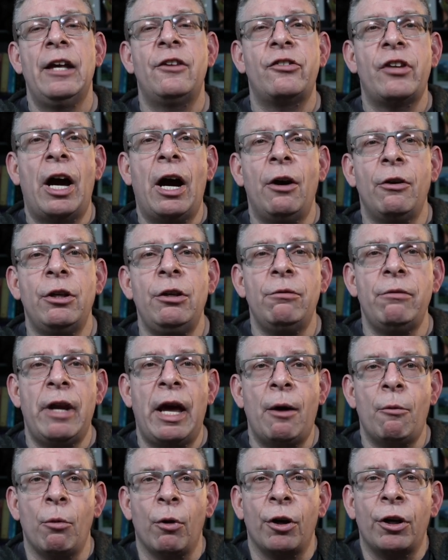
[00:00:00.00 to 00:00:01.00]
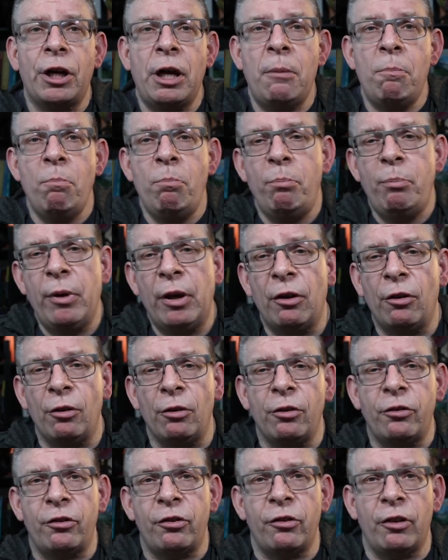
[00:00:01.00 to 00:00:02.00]
It's how you network and
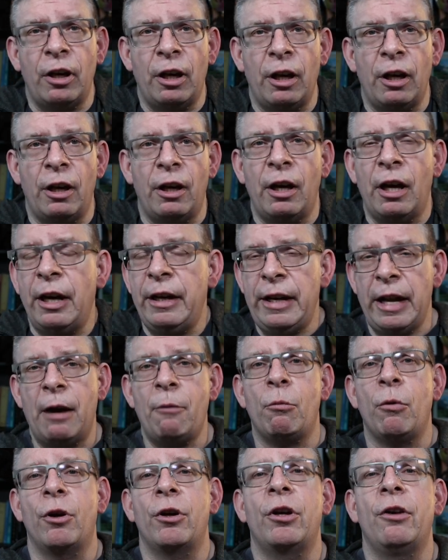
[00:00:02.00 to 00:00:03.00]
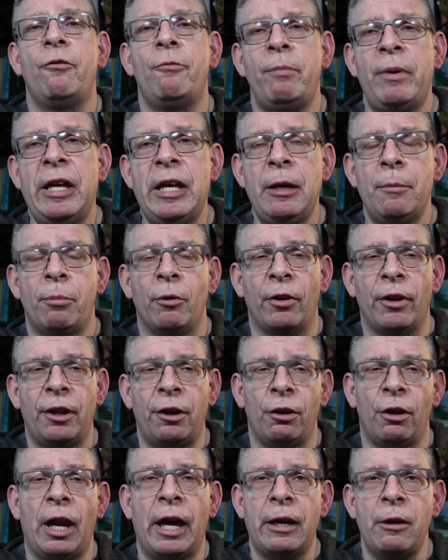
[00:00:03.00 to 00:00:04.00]
build a network of people
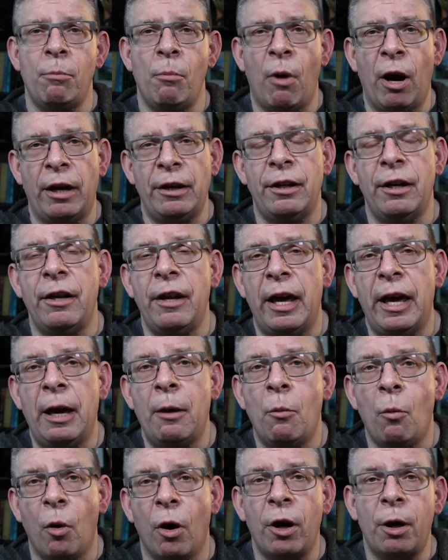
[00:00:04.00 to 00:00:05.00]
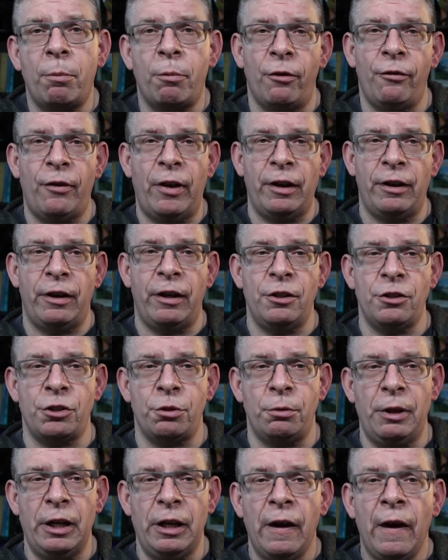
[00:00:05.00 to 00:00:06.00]
that are like-minded and want to prevent
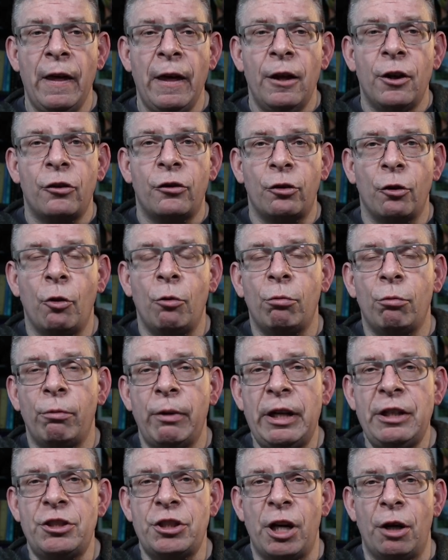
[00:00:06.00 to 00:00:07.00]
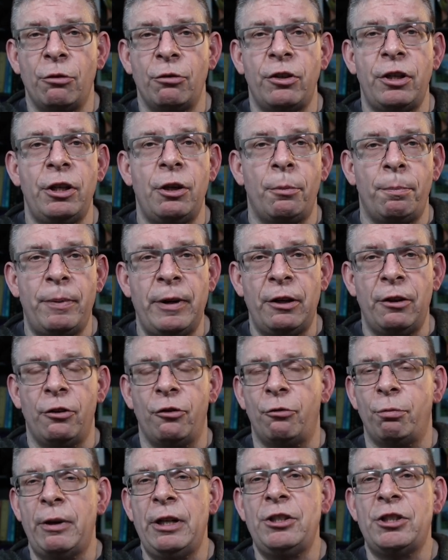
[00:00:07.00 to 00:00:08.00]
injury. So reach out to your
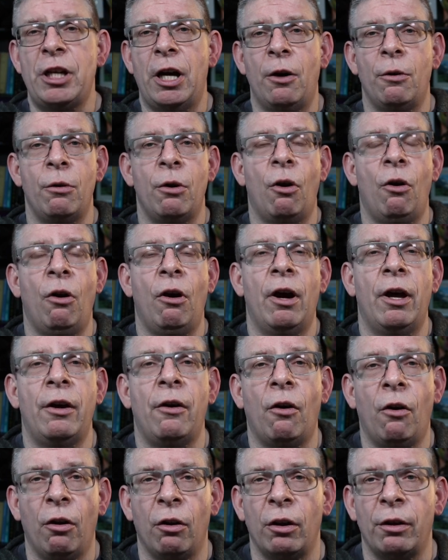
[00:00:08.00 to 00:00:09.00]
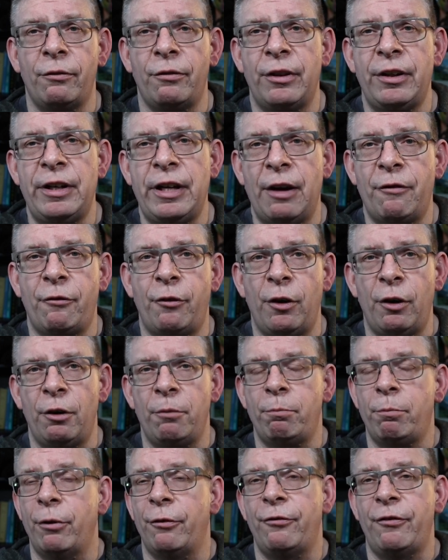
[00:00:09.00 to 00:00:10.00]
peers. Reach out on all of the
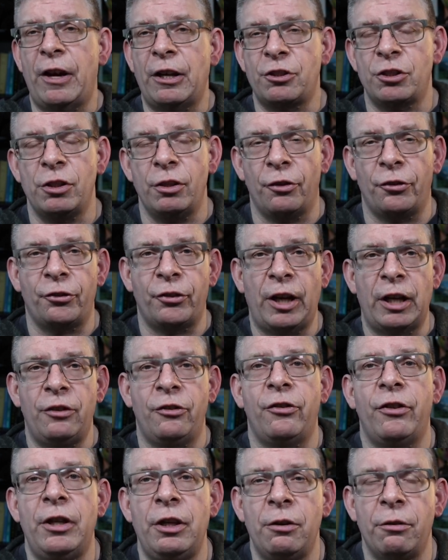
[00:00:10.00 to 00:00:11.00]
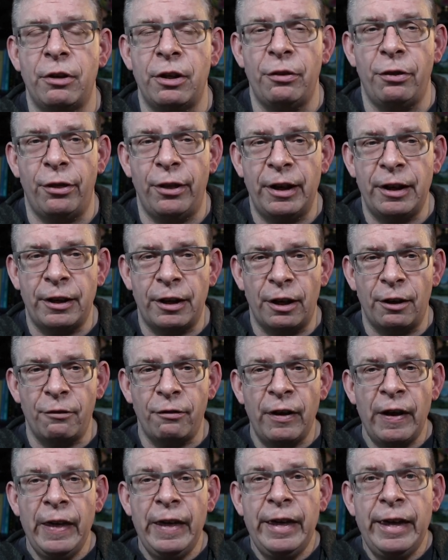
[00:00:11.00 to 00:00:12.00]
different professional sites that you can think
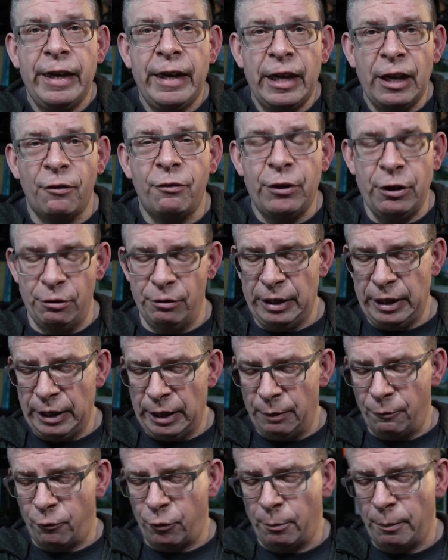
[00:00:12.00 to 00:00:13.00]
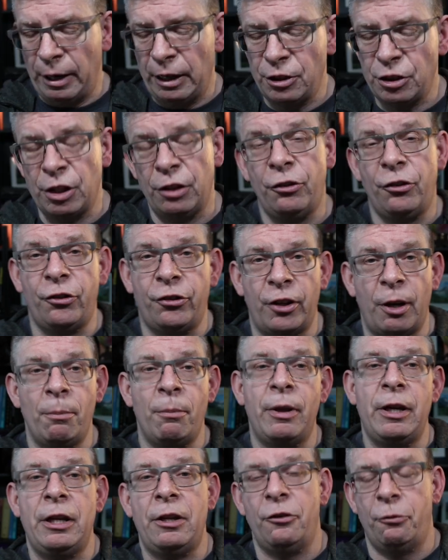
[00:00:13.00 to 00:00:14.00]
of. If you need information,
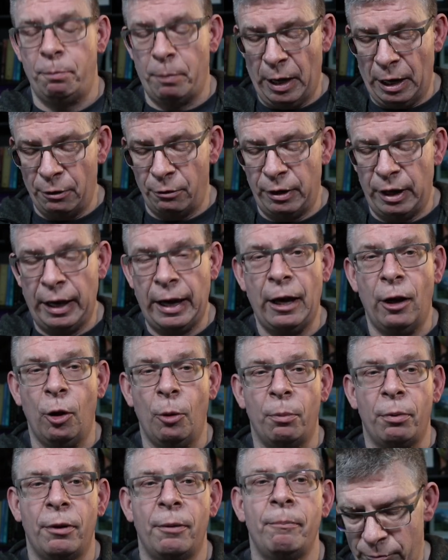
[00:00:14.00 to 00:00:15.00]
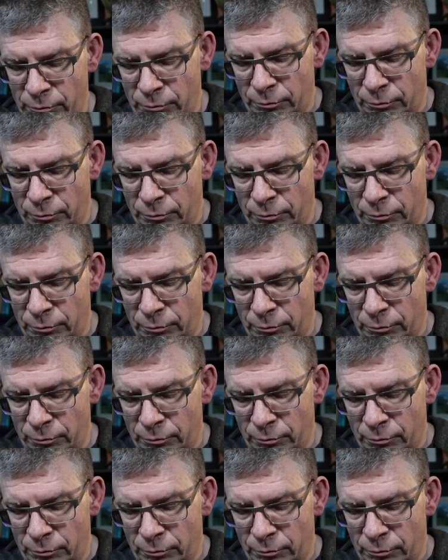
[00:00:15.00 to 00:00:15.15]
somebody is bound to help.